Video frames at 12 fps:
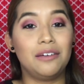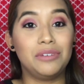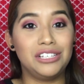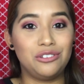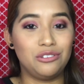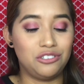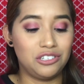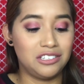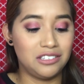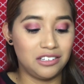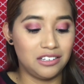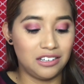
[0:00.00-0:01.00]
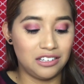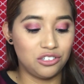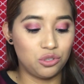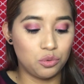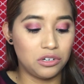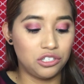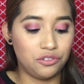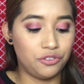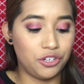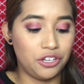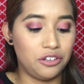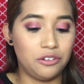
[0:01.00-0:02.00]
let me do just a swatch
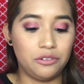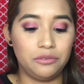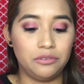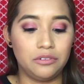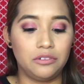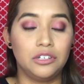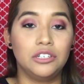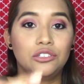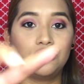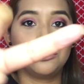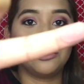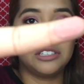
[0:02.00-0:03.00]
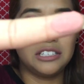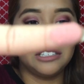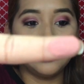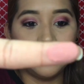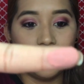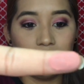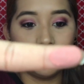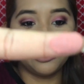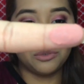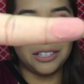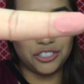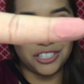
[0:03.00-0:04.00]
for you. So this is how it
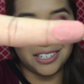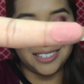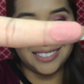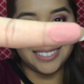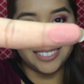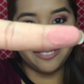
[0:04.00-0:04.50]
swatches.